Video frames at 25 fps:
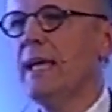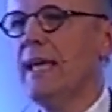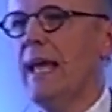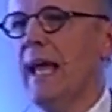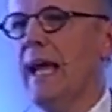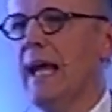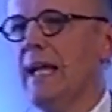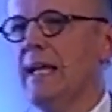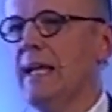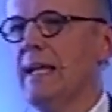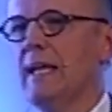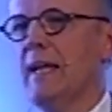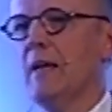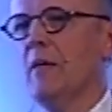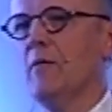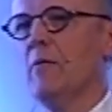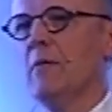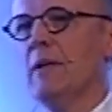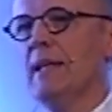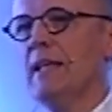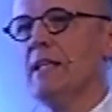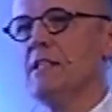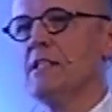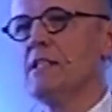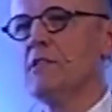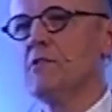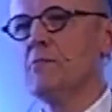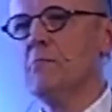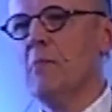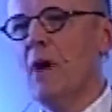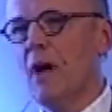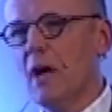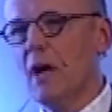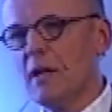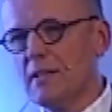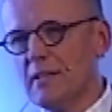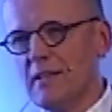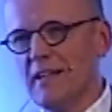can, with its
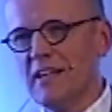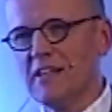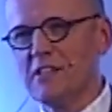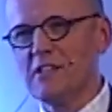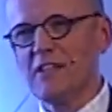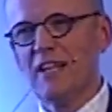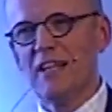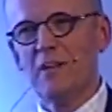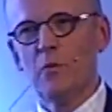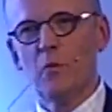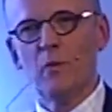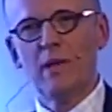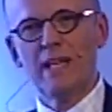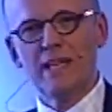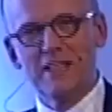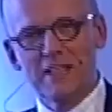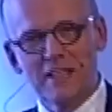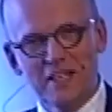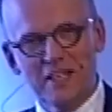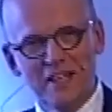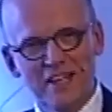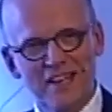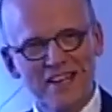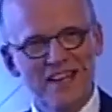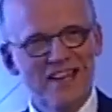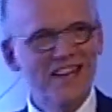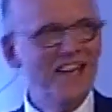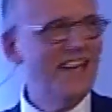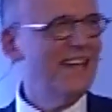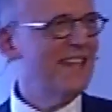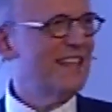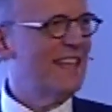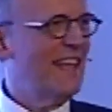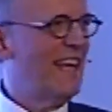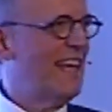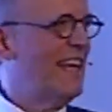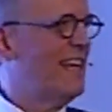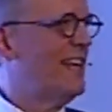smartness and wit,
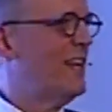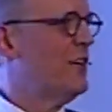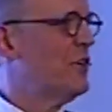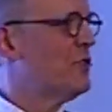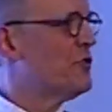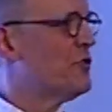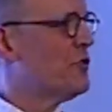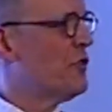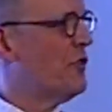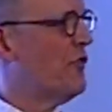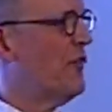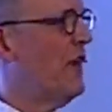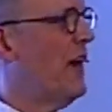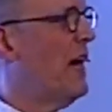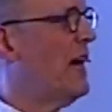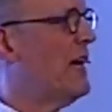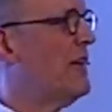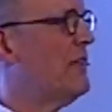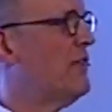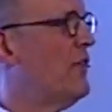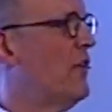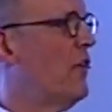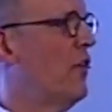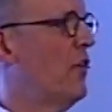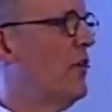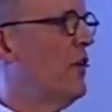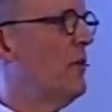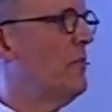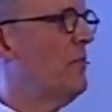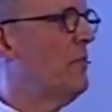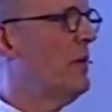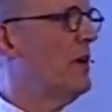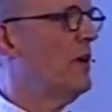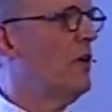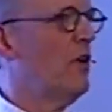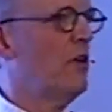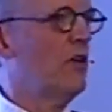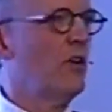then survive
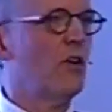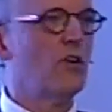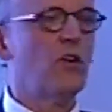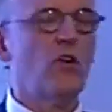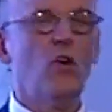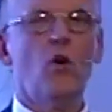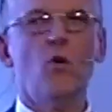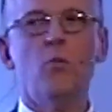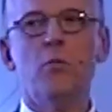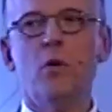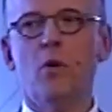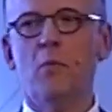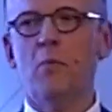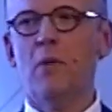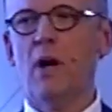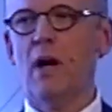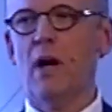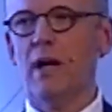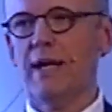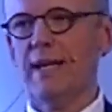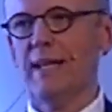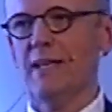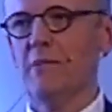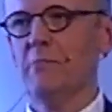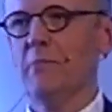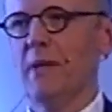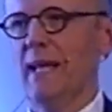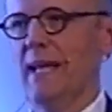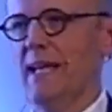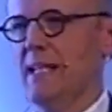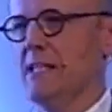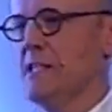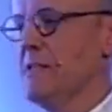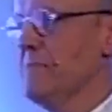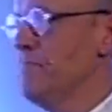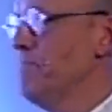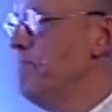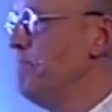on a global
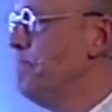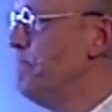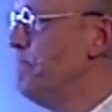marketplace.